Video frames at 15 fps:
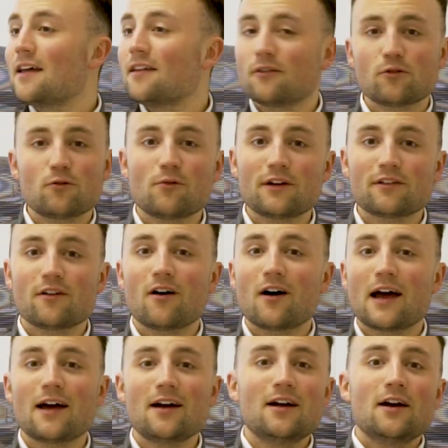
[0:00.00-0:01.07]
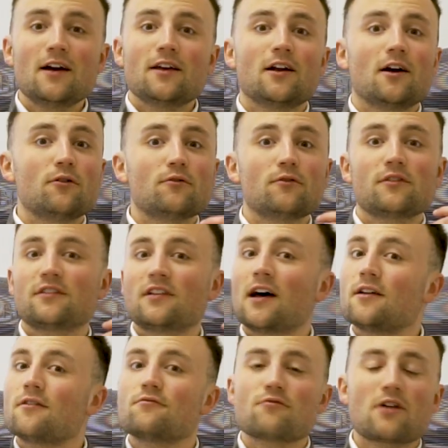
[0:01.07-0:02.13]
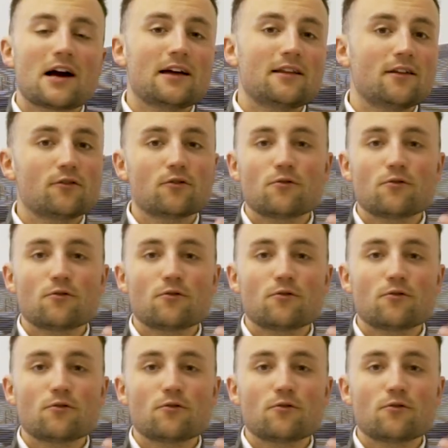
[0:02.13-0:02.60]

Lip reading: there's always night. Sun and rain, there's